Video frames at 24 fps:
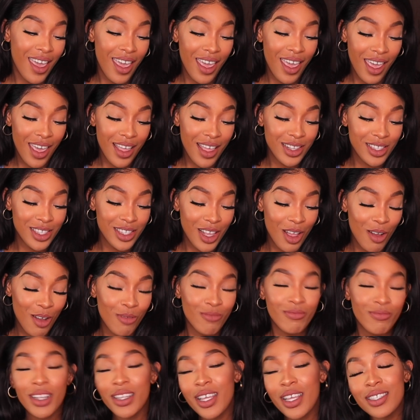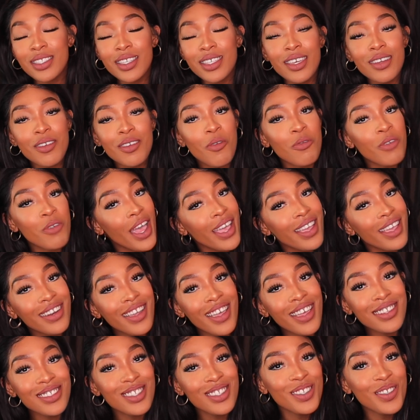and so let's get right
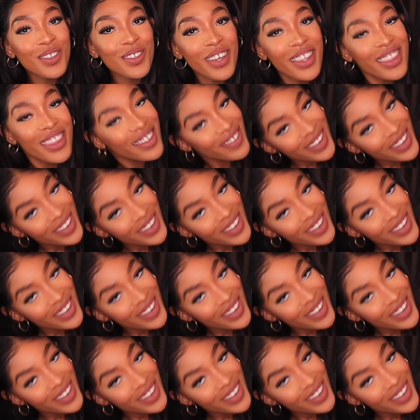into the